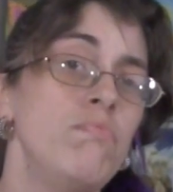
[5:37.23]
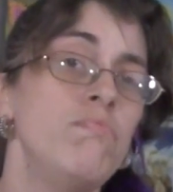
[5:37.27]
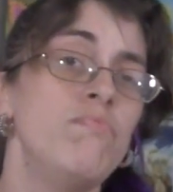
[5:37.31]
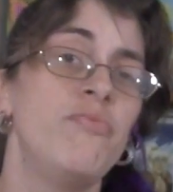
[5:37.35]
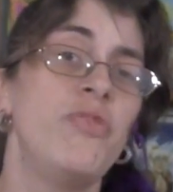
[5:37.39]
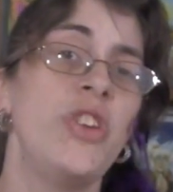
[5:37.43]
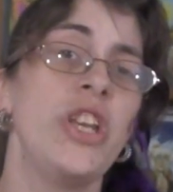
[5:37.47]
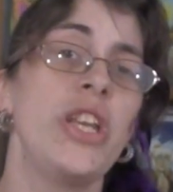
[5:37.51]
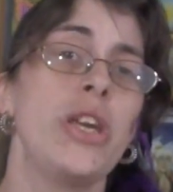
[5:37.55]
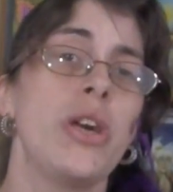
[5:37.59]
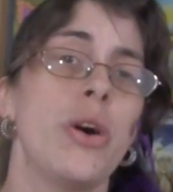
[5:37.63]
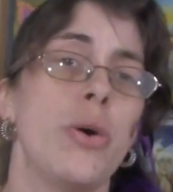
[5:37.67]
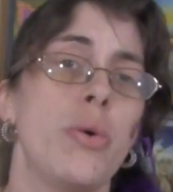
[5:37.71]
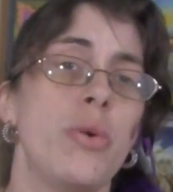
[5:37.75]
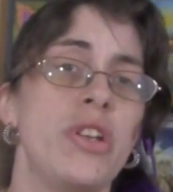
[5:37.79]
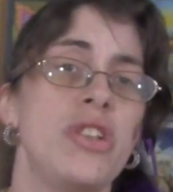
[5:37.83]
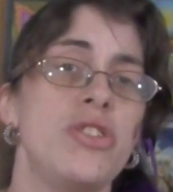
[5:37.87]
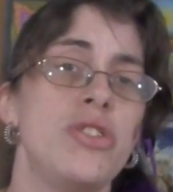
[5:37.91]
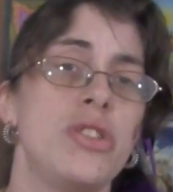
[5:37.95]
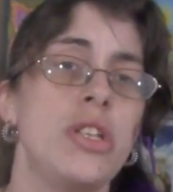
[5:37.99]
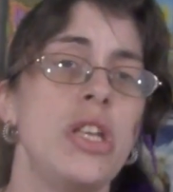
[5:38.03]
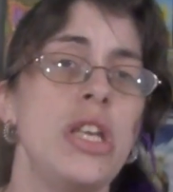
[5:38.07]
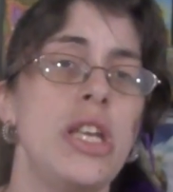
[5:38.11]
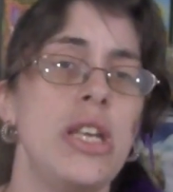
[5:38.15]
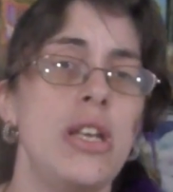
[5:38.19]
video
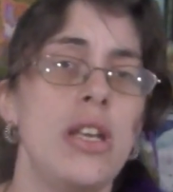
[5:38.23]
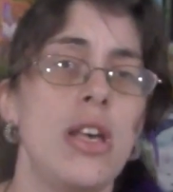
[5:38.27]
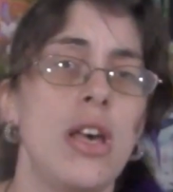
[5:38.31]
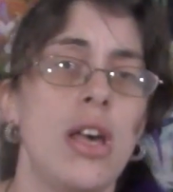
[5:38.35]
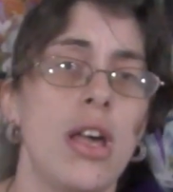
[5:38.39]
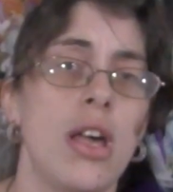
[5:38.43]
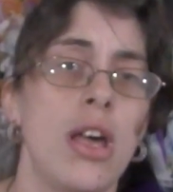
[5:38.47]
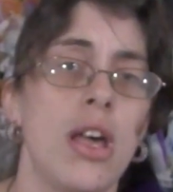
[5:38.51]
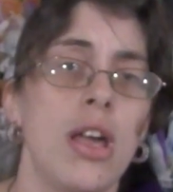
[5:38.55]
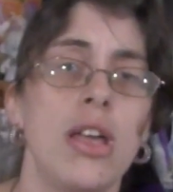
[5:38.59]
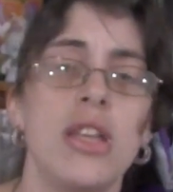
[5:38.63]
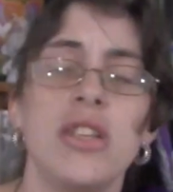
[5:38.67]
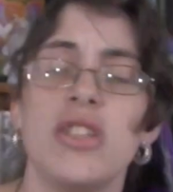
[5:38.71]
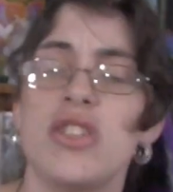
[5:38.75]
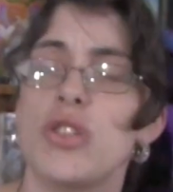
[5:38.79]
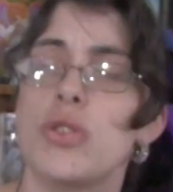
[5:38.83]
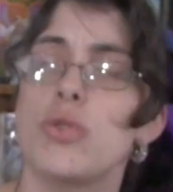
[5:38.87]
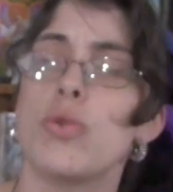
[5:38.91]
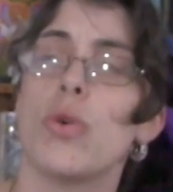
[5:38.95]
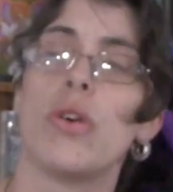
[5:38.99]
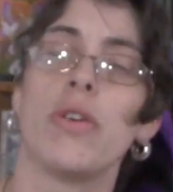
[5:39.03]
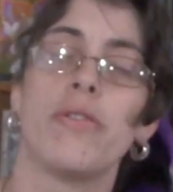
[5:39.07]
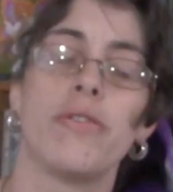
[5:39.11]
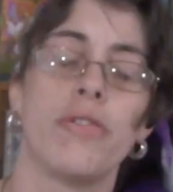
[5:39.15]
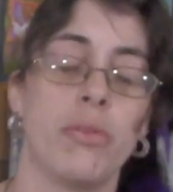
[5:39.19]
in
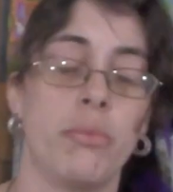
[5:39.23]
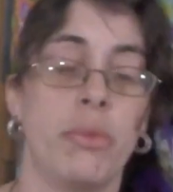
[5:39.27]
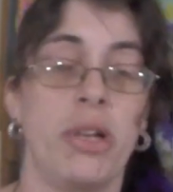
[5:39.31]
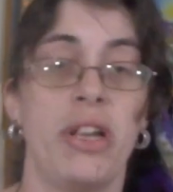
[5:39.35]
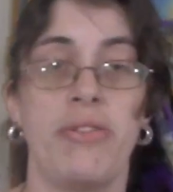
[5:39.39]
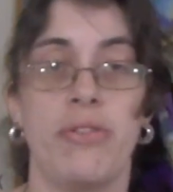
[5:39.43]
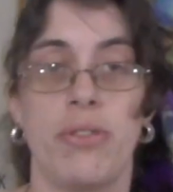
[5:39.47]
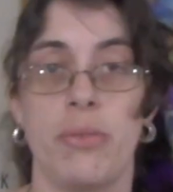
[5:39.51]
store for me